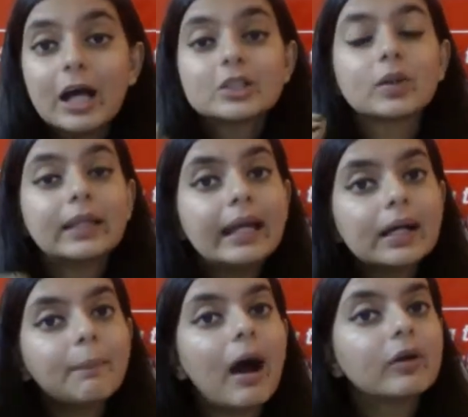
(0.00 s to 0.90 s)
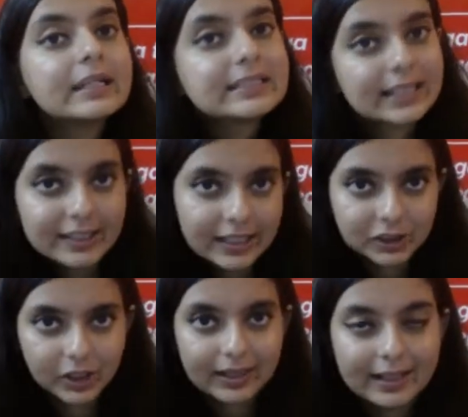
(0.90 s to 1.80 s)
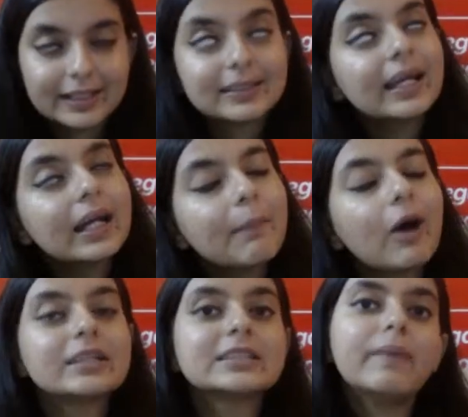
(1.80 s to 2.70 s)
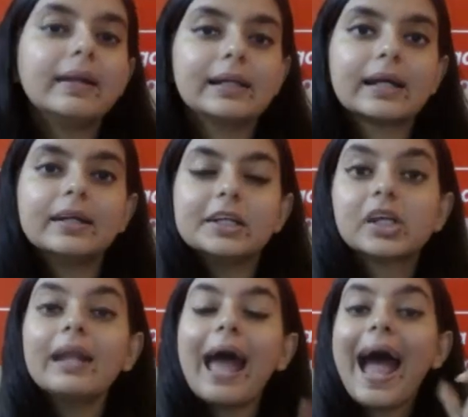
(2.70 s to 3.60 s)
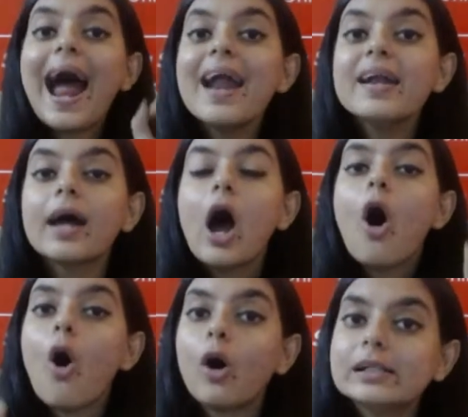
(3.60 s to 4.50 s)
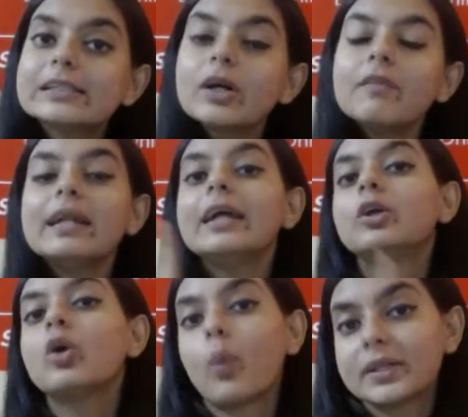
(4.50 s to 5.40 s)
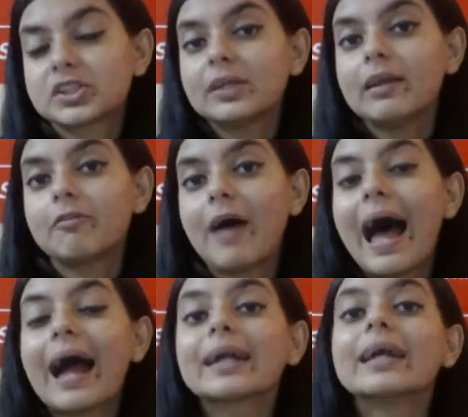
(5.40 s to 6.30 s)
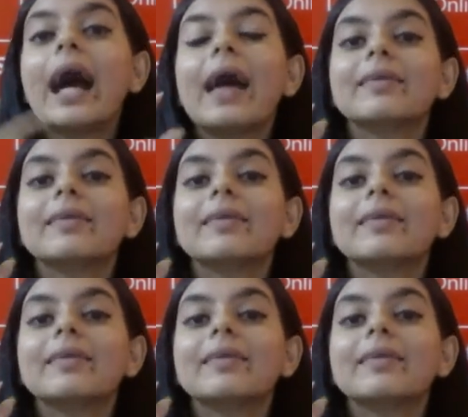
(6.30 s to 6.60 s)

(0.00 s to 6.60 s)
So think about his condition, think about his mental condition, and also we need to question the fact